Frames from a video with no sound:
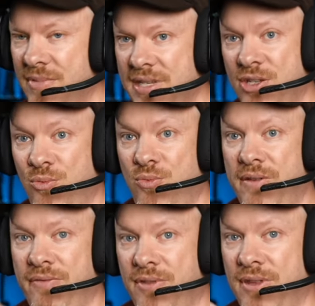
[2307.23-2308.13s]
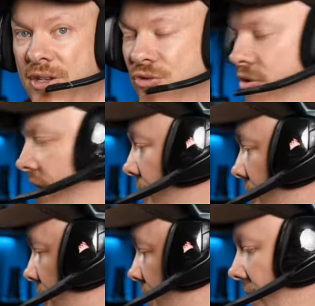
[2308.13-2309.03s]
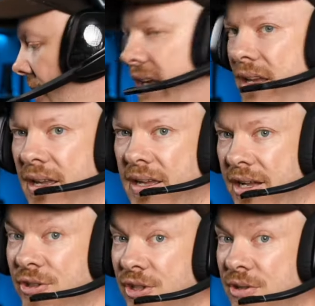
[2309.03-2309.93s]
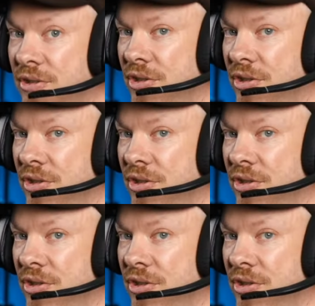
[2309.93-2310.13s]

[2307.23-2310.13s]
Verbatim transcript: That's with the tripod collar. And I do use a